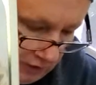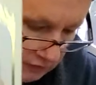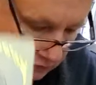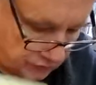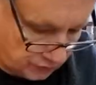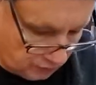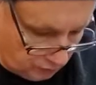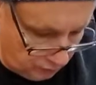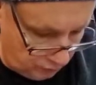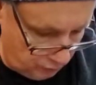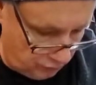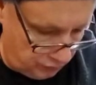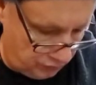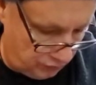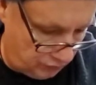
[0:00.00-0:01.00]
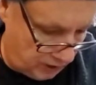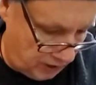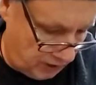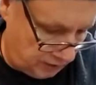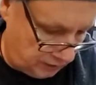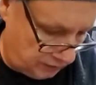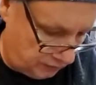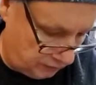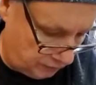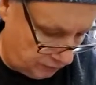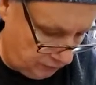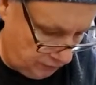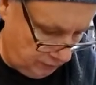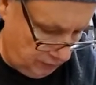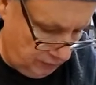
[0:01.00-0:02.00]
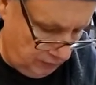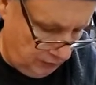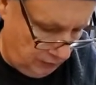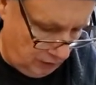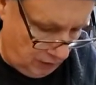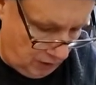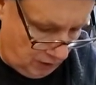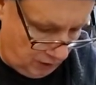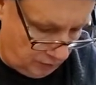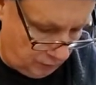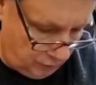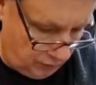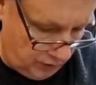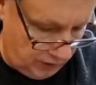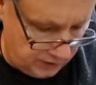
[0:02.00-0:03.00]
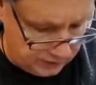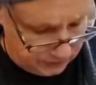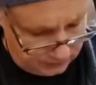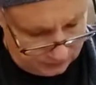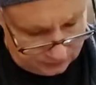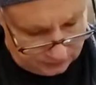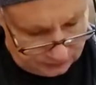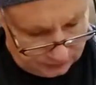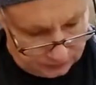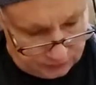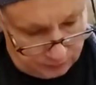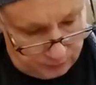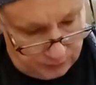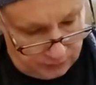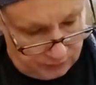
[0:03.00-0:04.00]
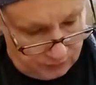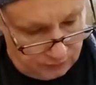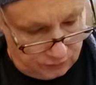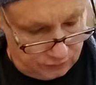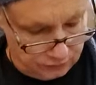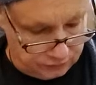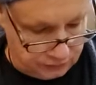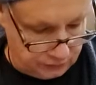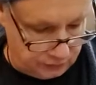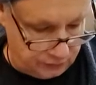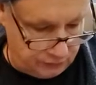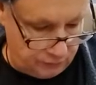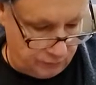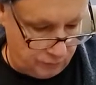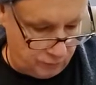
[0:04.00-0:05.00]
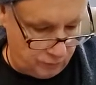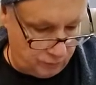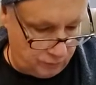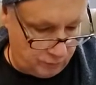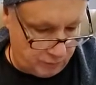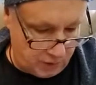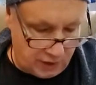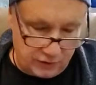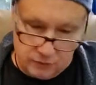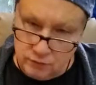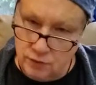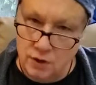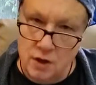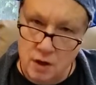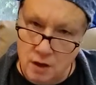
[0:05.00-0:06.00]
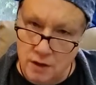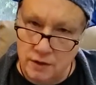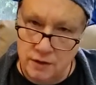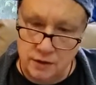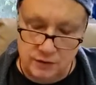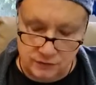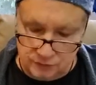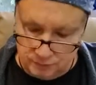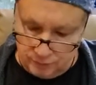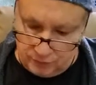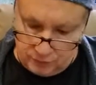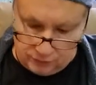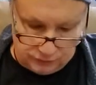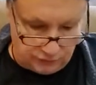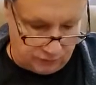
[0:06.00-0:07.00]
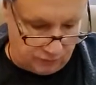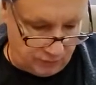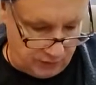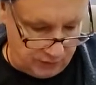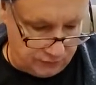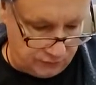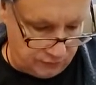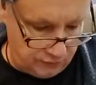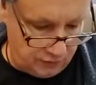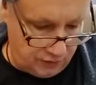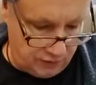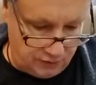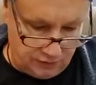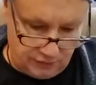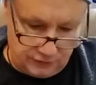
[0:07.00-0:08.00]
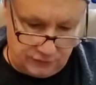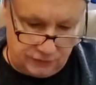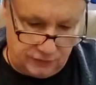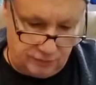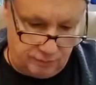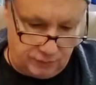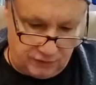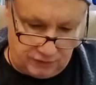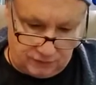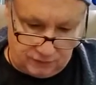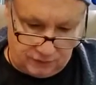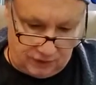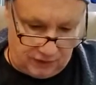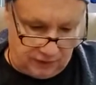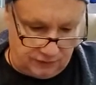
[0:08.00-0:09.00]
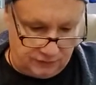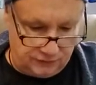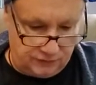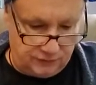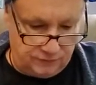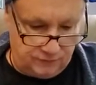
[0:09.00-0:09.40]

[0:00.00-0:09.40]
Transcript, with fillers: Showing where you're at here. When I see a Six of Pentacles, that minor arcana as opposed to the major arcana, that's the big things.